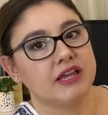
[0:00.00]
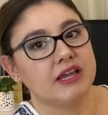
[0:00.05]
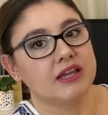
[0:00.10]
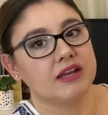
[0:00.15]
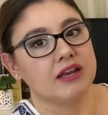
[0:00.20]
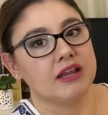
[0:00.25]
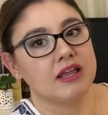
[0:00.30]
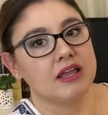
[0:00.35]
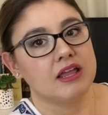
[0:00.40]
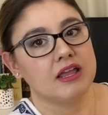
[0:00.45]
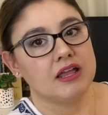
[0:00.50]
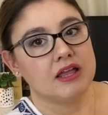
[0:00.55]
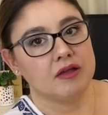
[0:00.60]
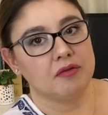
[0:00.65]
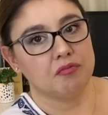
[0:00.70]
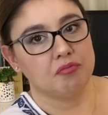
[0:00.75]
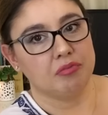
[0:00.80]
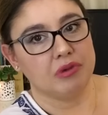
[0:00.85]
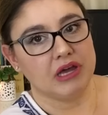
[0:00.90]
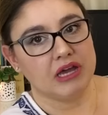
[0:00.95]
it,
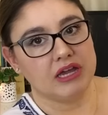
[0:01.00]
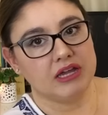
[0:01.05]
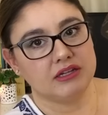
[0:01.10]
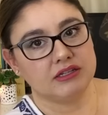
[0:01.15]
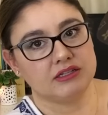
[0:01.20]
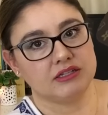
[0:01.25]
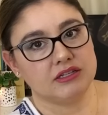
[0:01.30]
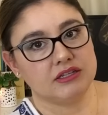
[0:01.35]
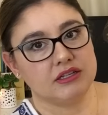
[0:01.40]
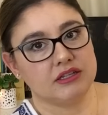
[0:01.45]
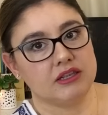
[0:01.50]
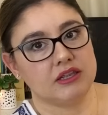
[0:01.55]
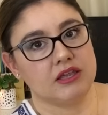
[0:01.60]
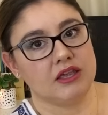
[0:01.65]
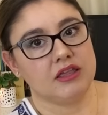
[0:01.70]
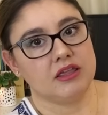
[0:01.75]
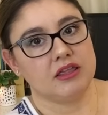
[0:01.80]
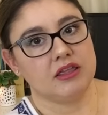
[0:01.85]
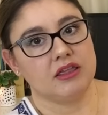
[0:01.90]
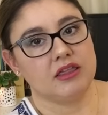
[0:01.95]
but
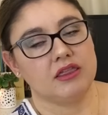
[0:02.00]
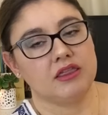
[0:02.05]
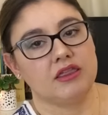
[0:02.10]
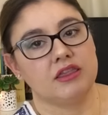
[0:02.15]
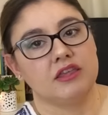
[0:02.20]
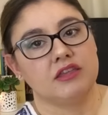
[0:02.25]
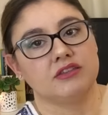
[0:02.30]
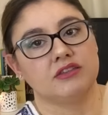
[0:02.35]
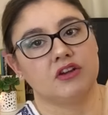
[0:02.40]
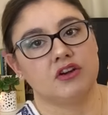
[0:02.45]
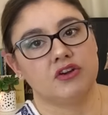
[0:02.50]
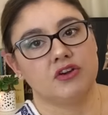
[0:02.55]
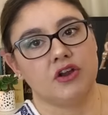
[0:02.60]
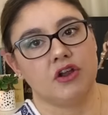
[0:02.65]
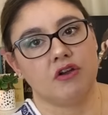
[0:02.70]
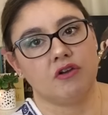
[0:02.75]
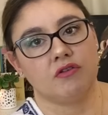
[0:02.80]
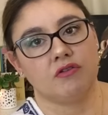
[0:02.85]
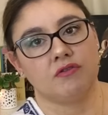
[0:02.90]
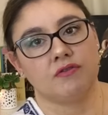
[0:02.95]
these are
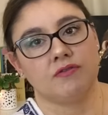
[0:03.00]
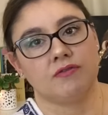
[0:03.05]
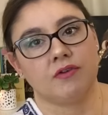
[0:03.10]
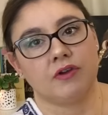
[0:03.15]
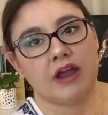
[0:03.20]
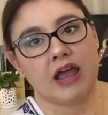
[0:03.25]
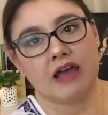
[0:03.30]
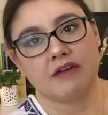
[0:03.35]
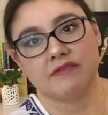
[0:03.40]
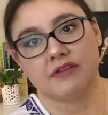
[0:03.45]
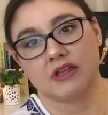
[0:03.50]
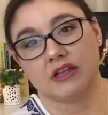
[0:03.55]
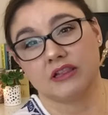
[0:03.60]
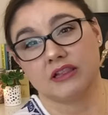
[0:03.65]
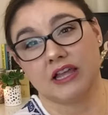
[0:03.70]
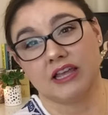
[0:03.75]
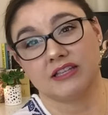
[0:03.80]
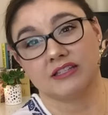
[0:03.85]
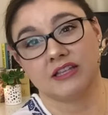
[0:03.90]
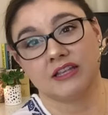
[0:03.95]
known for having
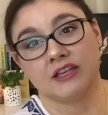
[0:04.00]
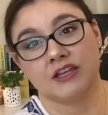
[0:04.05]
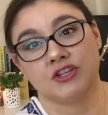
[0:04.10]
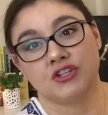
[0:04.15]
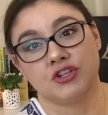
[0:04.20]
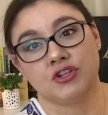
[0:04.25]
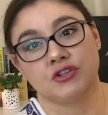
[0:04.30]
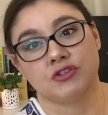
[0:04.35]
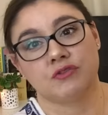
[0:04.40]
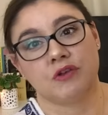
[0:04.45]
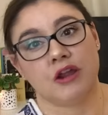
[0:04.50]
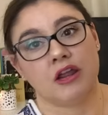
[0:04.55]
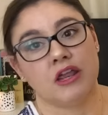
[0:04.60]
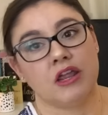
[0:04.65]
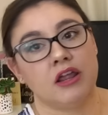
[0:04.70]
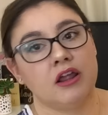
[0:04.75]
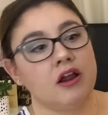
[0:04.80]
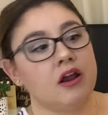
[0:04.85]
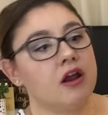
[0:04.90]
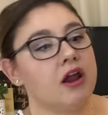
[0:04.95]
glazing issues right
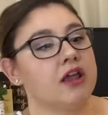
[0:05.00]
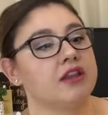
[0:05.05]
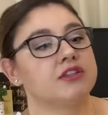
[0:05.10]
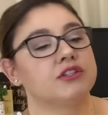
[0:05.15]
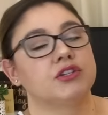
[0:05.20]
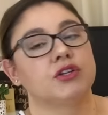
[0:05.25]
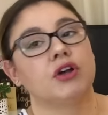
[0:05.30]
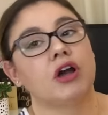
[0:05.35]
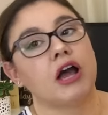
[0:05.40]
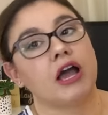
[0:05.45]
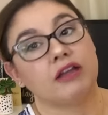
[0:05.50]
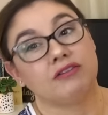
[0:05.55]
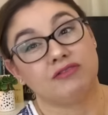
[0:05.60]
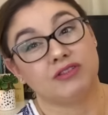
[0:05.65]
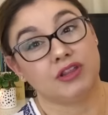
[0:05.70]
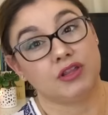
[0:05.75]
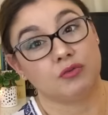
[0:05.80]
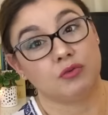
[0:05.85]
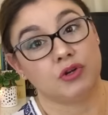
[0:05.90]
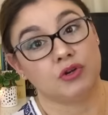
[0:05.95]
here, and so I
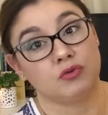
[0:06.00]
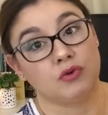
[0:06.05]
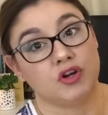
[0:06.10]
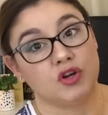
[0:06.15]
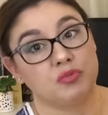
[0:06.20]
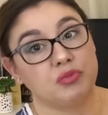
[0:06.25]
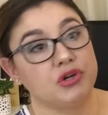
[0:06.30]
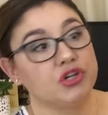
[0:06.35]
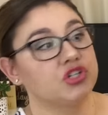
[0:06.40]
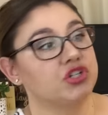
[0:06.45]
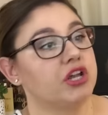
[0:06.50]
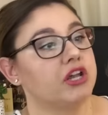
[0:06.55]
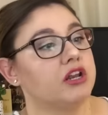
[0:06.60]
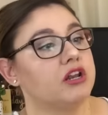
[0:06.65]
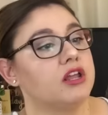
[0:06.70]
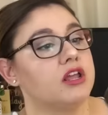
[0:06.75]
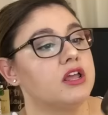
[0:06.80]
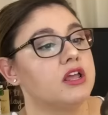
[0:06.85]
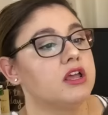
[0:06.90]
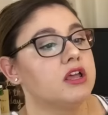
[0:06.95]
really wouldn't want to push
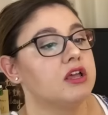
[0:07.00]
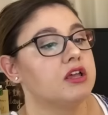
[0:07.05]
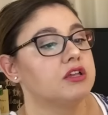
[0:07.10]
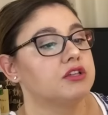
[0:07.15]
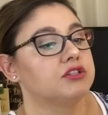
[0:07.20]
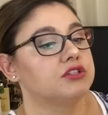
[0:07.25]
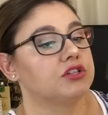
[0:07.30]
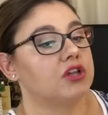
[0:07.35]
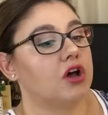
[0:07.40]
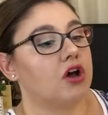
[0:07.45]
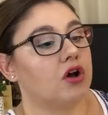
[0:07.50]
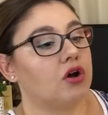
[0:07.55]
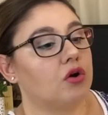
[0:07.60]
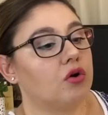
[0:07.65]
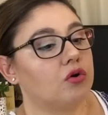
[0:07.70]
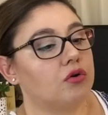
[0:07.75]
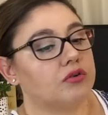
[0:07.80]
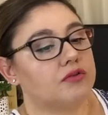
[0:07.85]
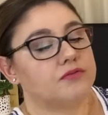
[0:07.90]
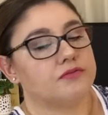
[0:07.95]
it.
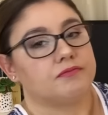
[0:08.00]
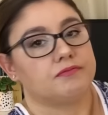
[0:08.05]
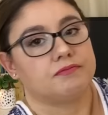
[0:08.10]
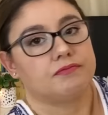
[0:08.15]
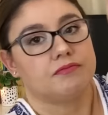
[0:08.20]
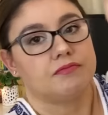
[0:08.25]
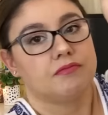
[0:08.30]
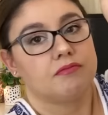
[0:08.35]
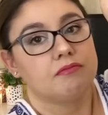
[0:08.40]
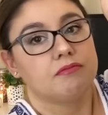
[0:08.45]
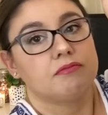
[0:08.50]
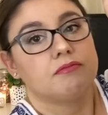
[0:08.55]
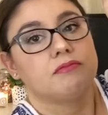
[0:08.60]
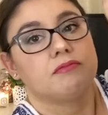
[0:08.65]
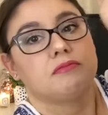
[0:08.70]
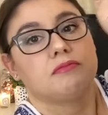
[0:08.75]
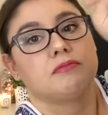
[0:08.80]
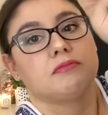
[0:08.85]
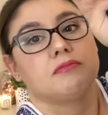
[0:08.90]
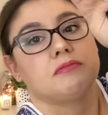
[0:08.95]
So
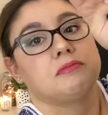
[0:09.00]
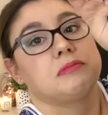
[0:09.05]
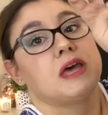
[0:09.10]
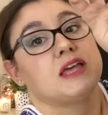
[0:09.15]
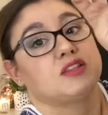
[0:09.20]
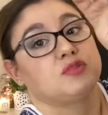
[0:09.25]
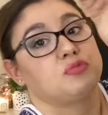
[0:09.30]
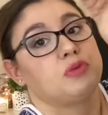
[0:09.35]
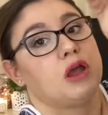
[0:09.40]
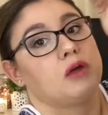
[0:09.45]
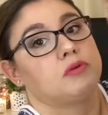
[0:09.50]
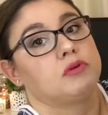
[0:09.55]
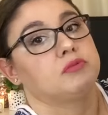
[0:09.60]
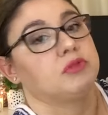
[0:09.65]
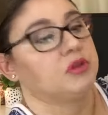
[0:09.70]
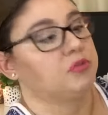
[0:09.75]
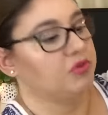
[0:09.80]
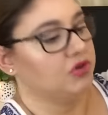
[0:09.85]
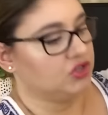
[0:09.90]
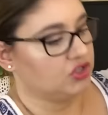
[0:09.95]
that's
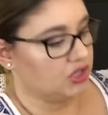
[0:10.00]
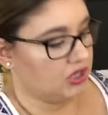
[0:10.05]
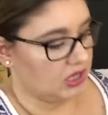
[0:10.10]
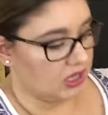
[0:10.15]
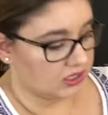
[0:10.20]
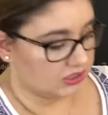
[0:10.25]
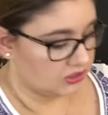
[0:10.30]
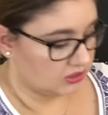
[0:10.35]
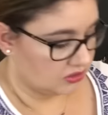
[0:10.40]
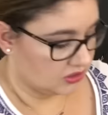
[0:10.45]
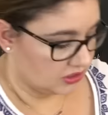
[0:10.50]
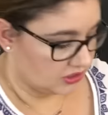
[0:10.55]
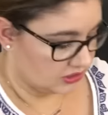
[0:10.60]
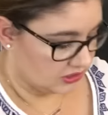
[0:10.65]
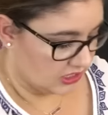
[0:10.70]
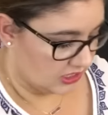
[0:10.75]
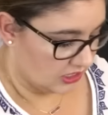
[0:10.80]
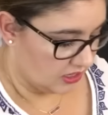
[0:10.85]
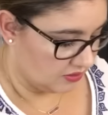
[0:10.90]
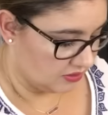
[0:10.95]
probably pushing it. So let's
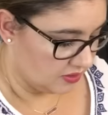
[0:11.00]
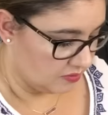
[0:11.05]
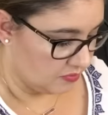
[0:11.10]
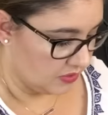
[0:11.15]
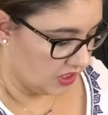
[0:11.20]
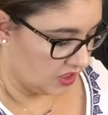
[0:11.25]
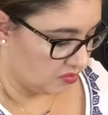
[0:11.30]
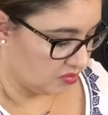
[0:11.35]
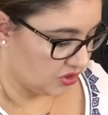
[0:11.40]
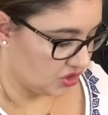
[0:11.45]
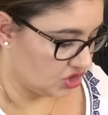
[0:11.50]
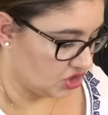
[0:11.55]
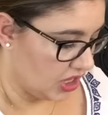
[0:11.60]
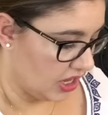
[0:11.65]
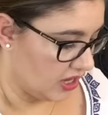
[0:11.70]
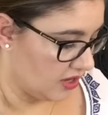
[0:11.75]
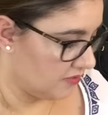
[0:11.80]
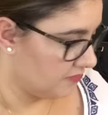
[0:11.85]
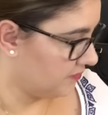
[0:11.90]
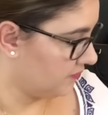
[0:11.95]
take out the mini
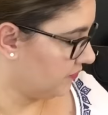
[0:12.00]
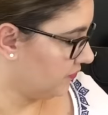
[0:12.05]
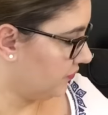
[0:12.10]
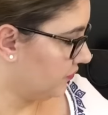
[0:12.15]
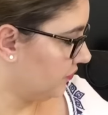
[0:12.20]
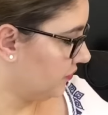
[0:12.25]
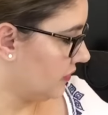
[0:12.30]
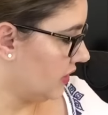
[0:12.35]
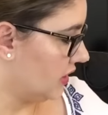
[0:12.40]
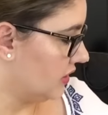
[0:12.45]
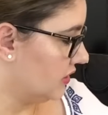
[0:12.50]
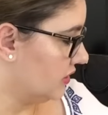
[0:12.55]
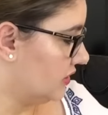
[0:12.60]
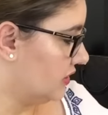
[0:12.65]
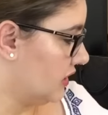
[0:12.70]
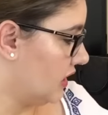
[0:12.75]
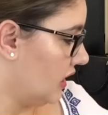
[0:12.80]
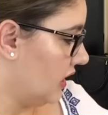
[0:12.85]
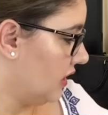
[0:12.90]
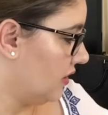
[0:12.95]
pochette and
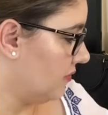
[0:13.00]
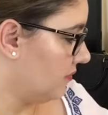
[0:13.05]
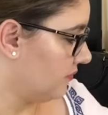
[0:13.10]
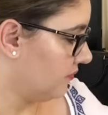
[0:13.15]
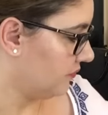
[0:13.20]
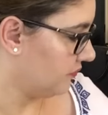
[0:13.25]
see.